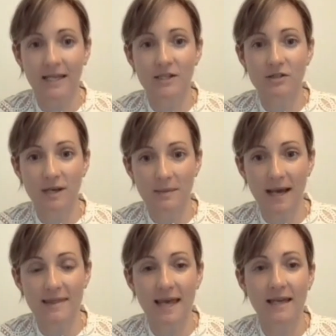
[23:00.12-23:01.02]
and
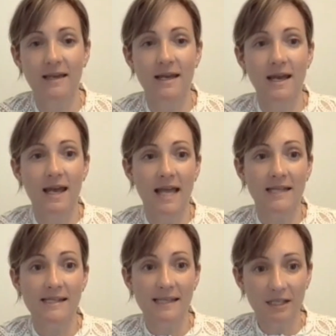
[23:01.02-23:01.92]
streamline that
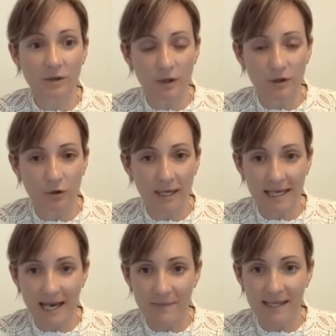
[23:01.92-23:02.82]
and sync it with your
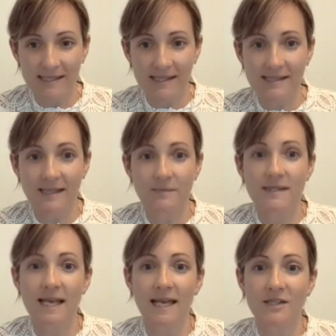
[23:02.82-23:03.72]
ERP
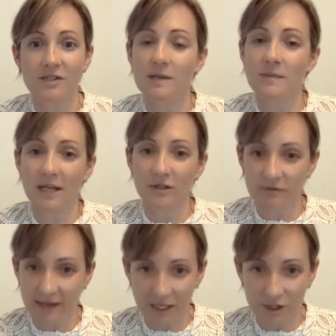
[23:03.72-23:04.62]
systems and streamline your
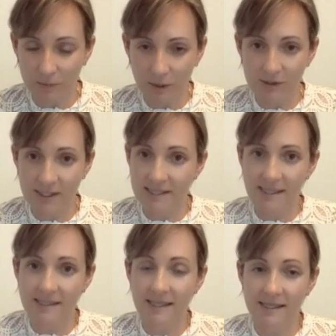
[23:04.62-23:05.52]
financial
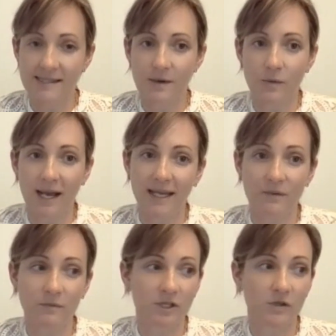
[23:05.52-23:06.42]
processes in some way
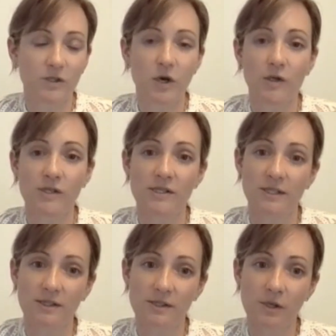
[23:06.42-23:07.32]
and reduce cost.
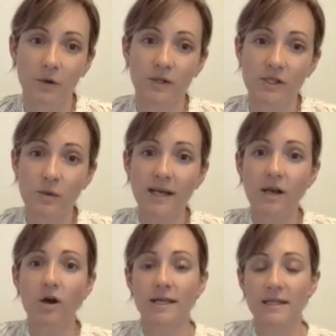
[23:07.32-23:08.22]
So there's quite a
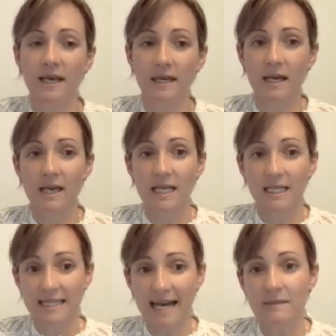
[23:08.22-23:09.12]
lot in
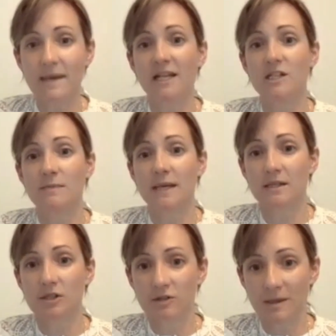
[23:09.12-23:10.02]
the data
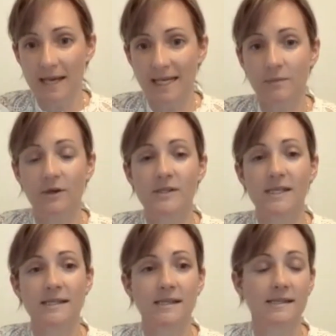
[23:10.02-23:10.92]
management streamlining
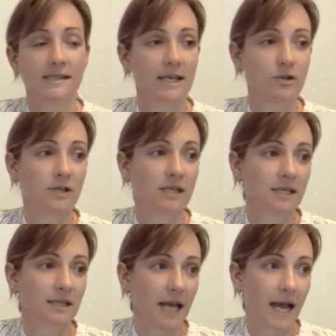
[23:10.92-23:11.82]
processes that you
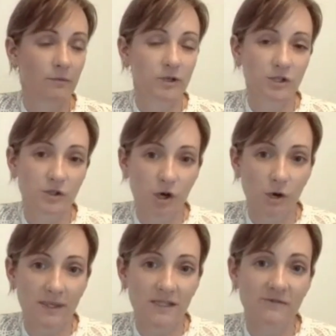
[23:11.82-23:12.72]
can reduce your
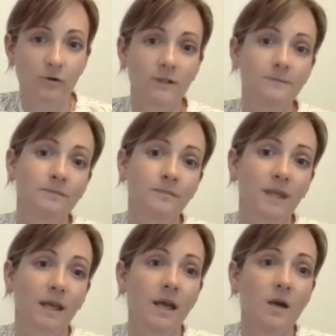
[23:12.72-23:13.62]
OPEX for.
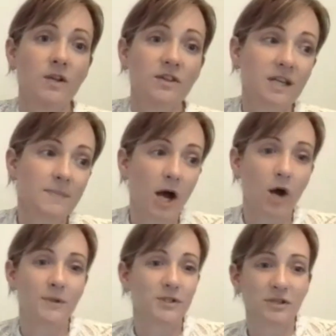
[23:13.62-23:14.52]
When you think about
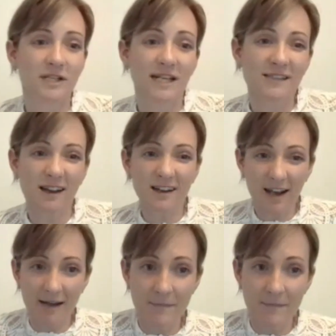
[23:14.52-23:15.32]
opportunities, I